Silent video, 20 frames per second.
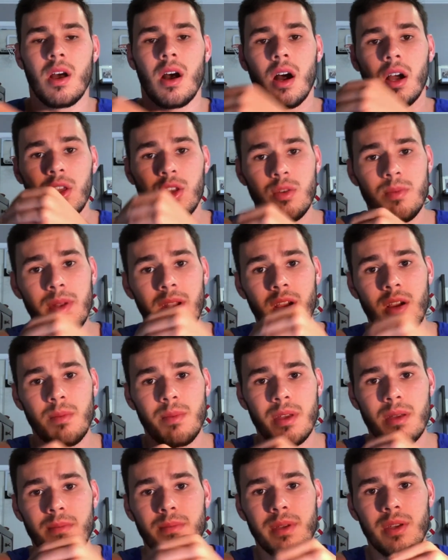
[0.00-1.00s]
a Cuban
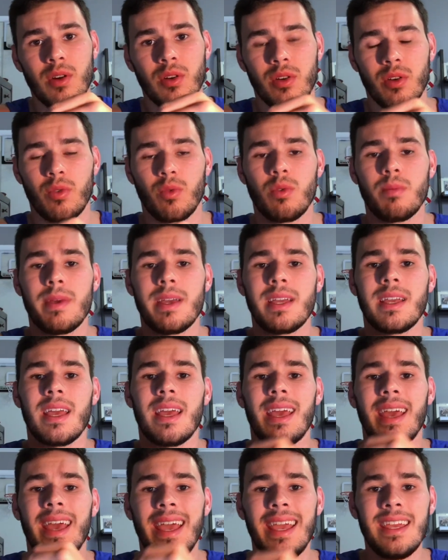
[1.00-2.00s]
Airbnb owner will make
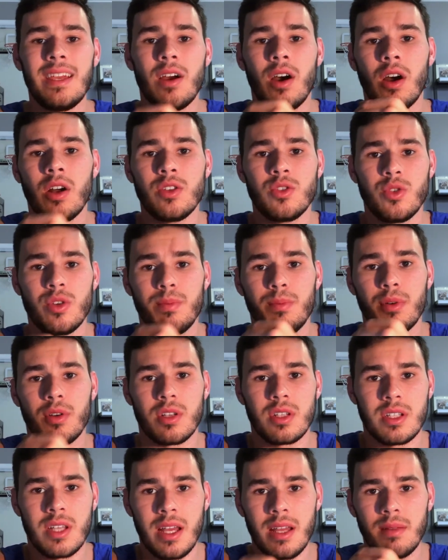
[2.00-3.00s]

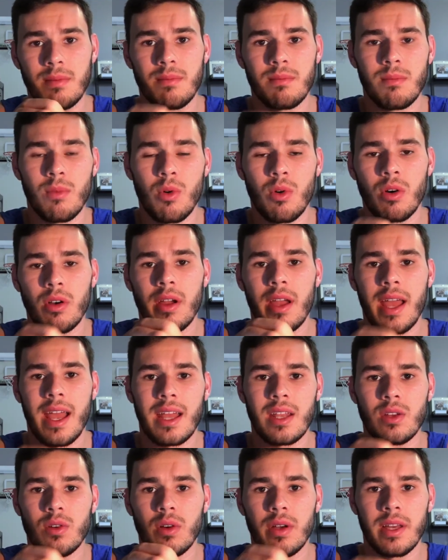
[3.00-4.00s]
800% more
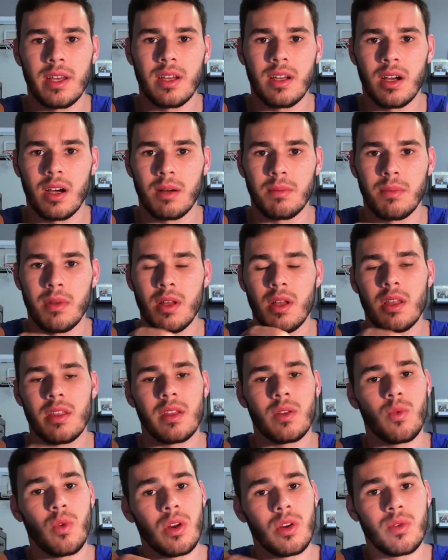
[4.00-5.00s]
annual income
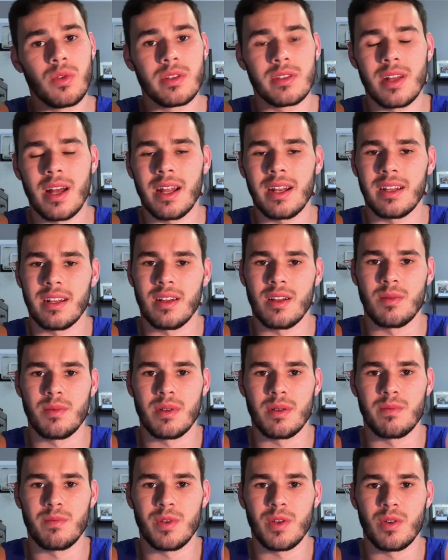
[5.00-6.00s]
than one who is not an
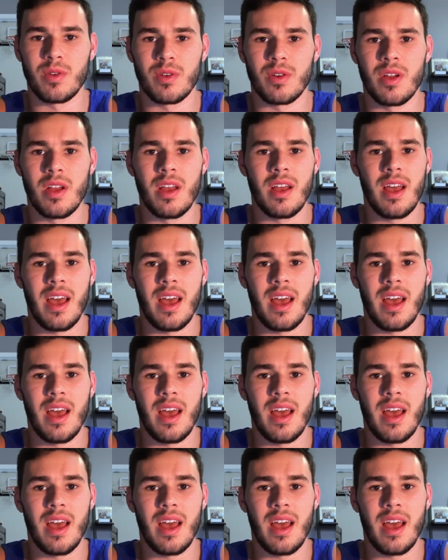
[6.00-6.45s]
Airbnb owner.